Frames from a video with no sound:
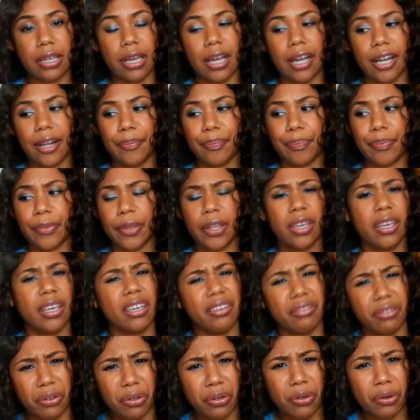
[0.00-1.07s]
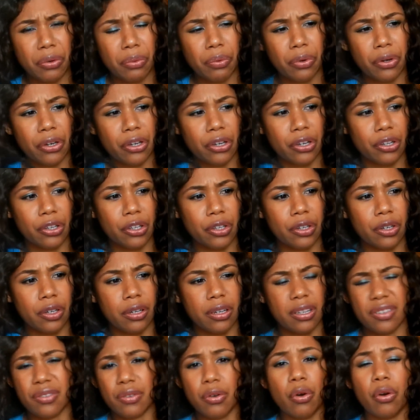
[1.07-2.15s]
If you don't know what curl
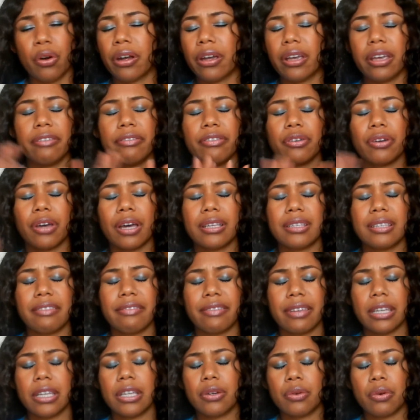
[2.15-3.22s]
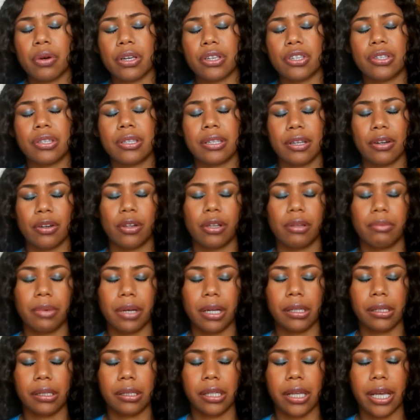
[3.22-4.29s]
unit is, or if you guys have any questions at all
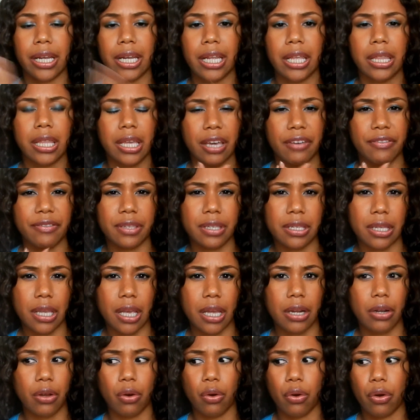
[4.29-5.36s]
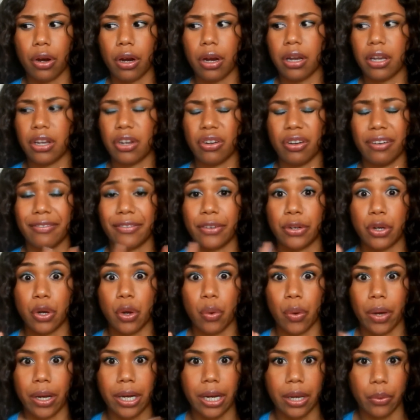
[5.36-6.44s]
about anything I've said, or you know, have
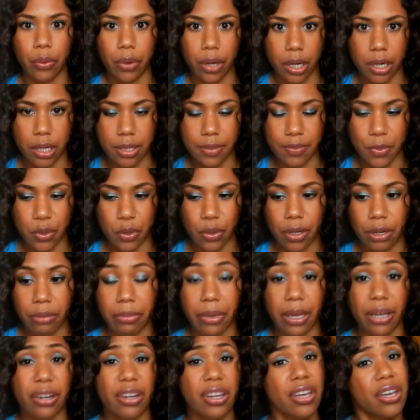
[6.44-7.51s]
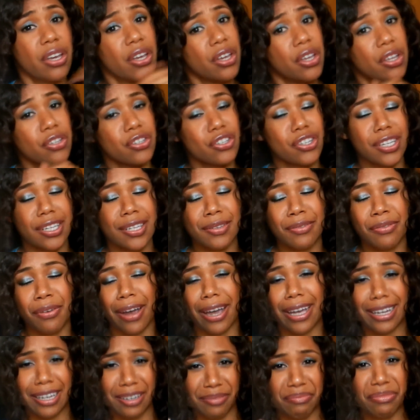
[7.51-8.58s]
no idea what it is I'm talking about, just
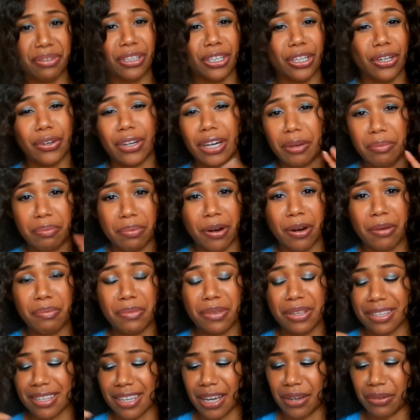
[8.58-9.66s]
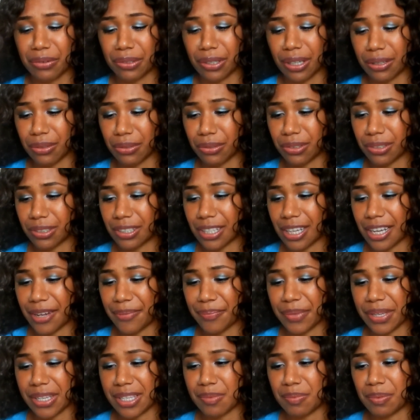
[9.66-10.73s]
write it below and I promise I will
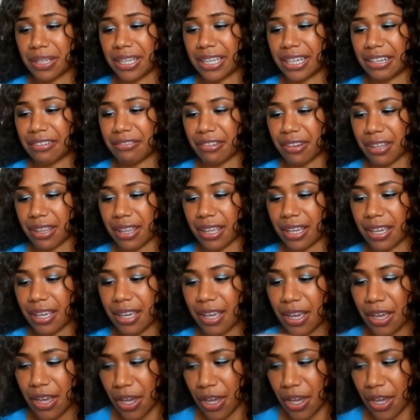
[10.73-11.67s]
explain everything.